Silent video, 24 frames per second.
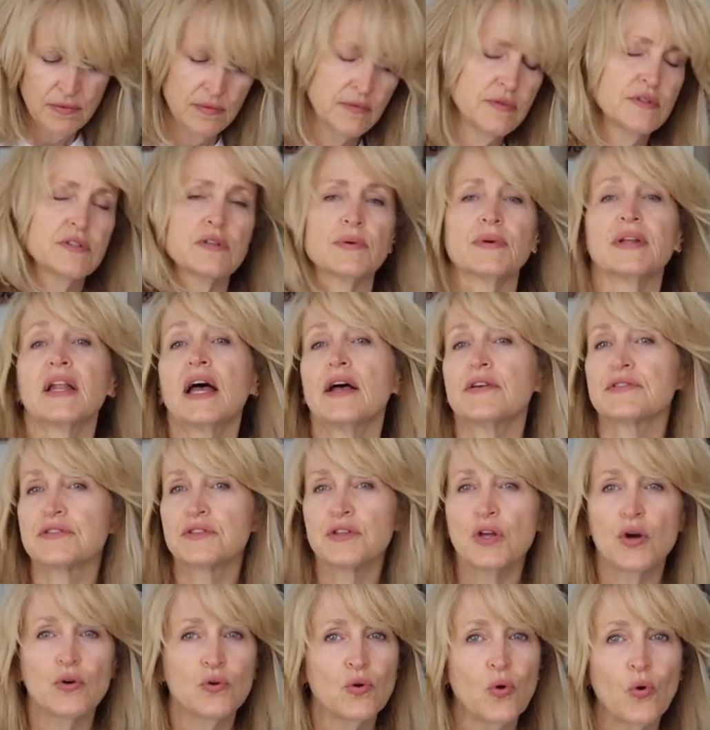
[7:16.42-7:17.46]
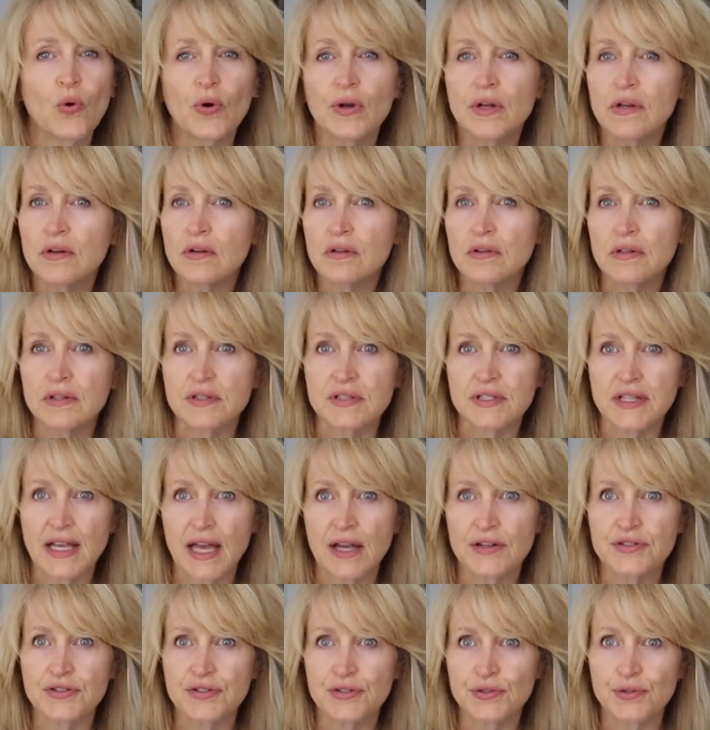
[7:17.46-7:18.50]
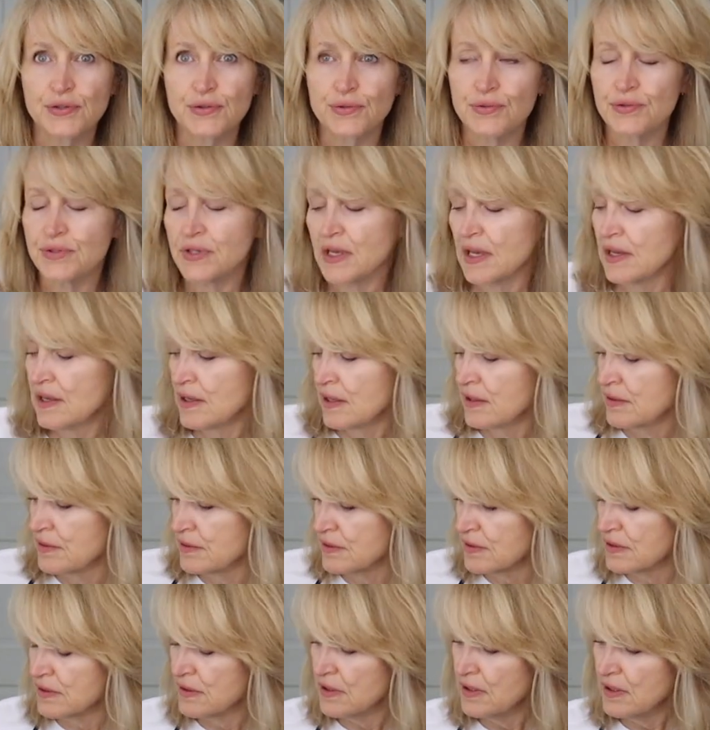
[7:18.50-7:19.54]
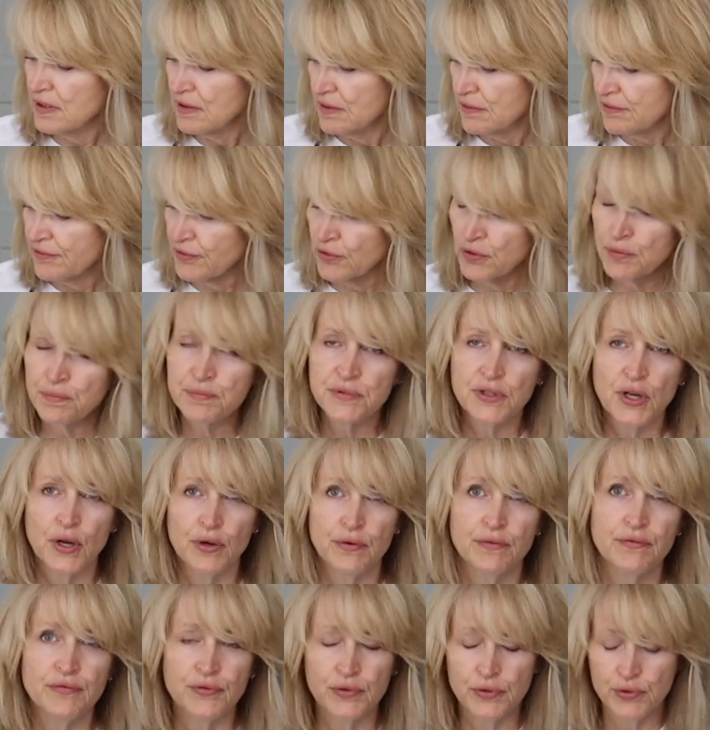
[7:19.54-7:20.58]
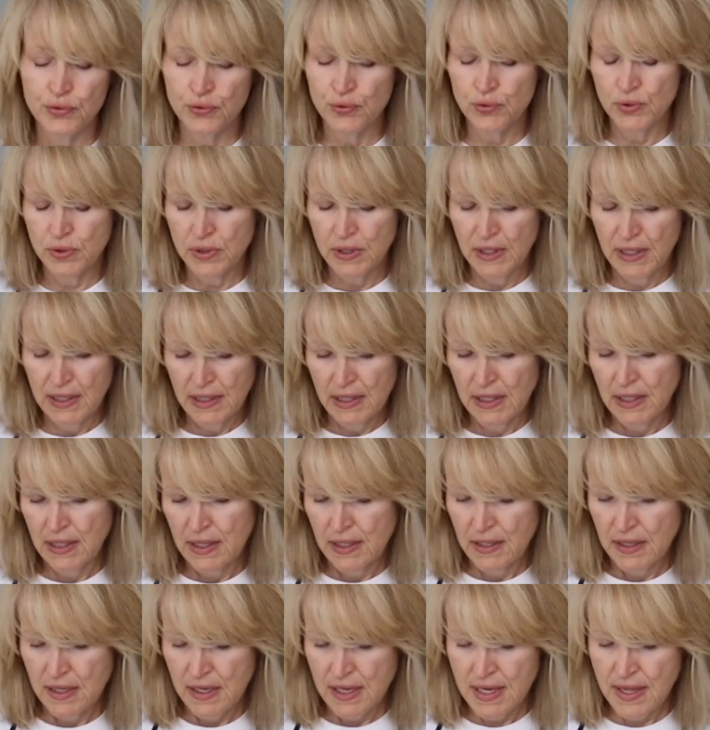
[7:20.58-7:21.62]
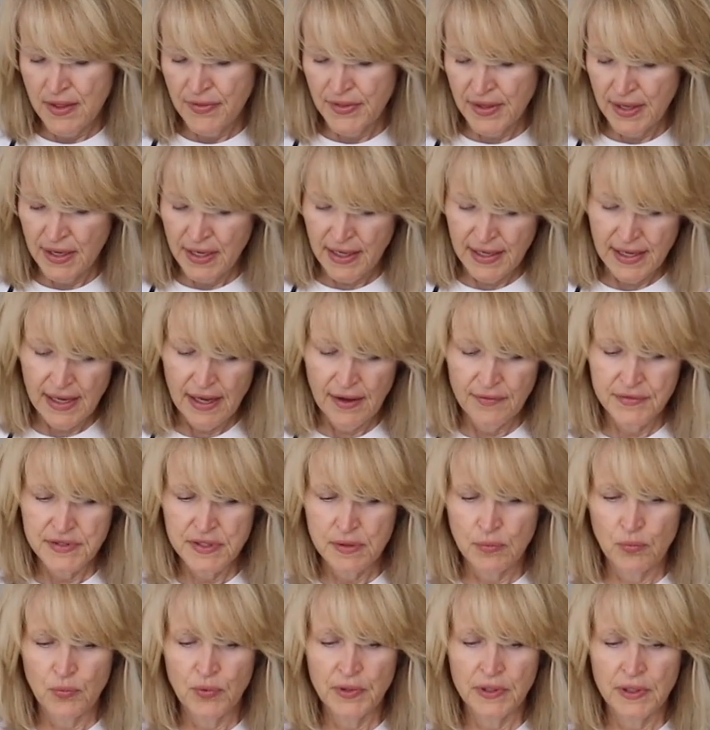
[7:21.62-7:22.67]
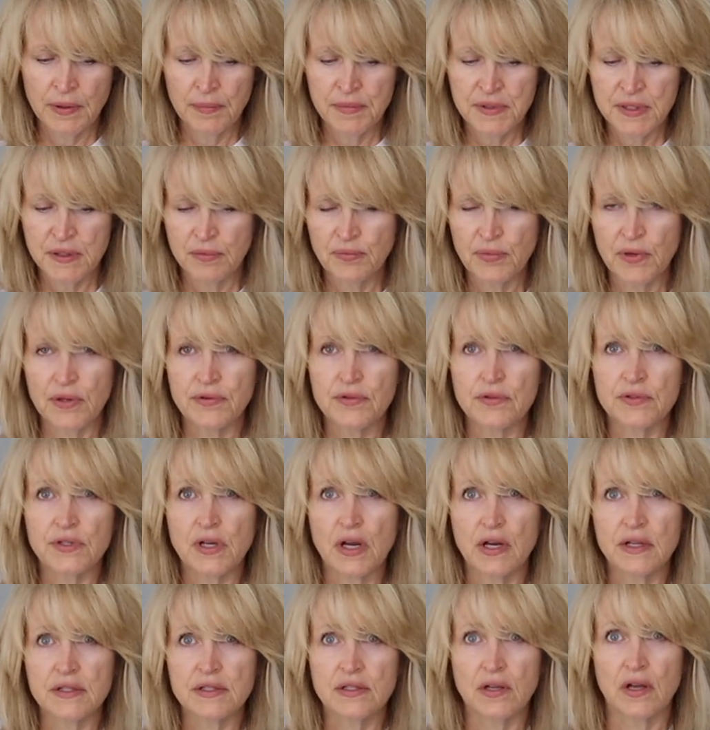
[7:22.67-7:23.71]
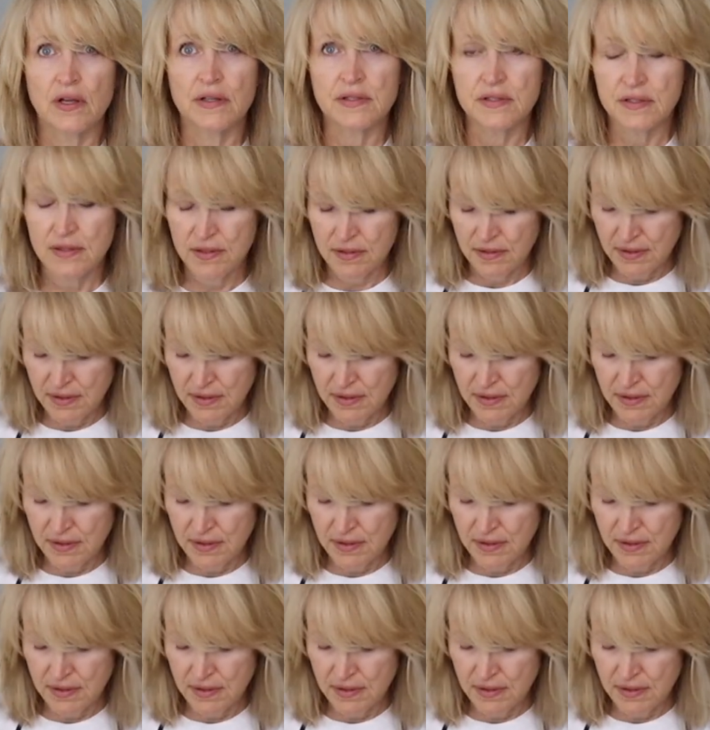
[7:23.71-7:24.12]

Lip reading: so it has no oil, it's cashews and firm tofu. And then I have some Williamson Brothers hot sauce,